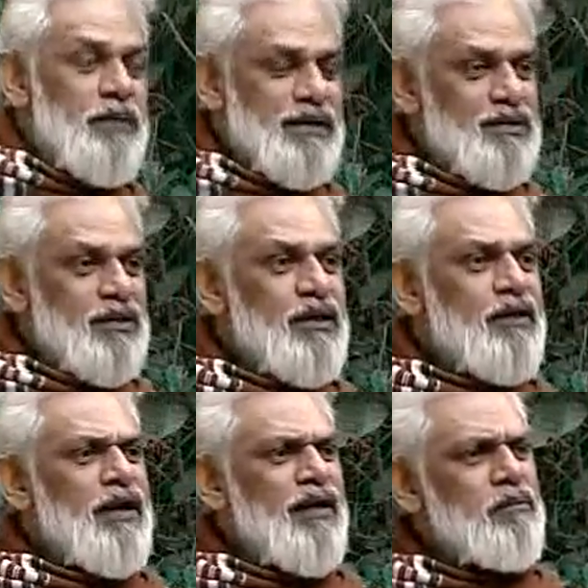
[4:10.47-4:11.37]
But
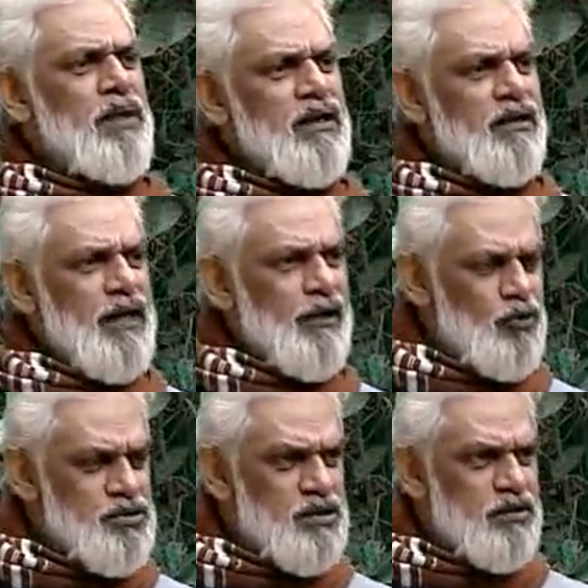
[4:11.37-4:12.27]
there had been a
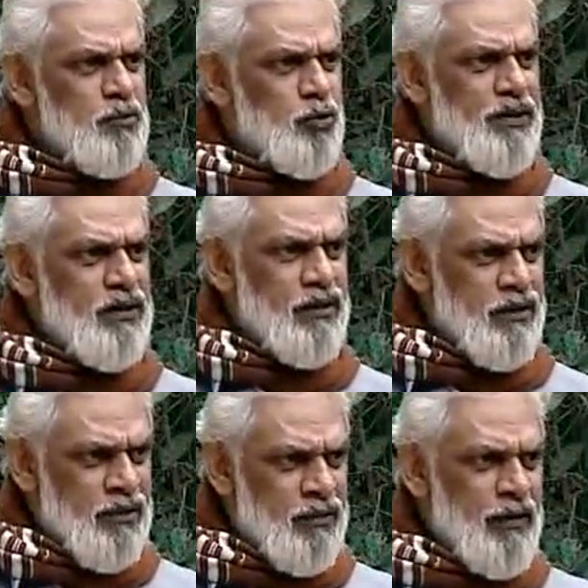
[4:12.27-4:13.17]
delusion in the moment,
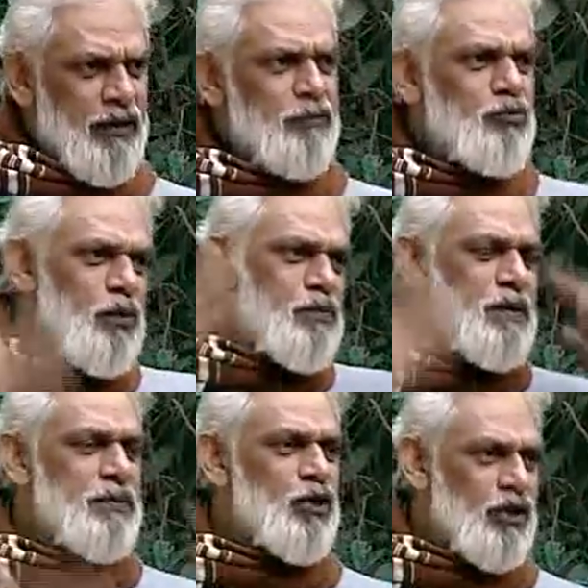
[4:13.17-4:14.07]
and
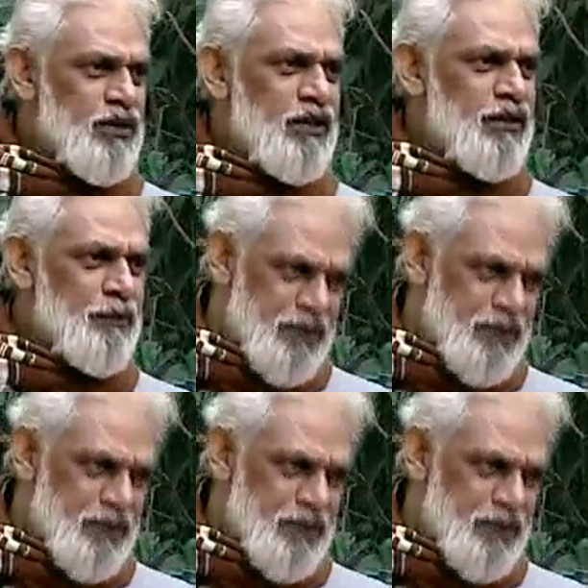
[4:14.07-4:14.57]
people thought that.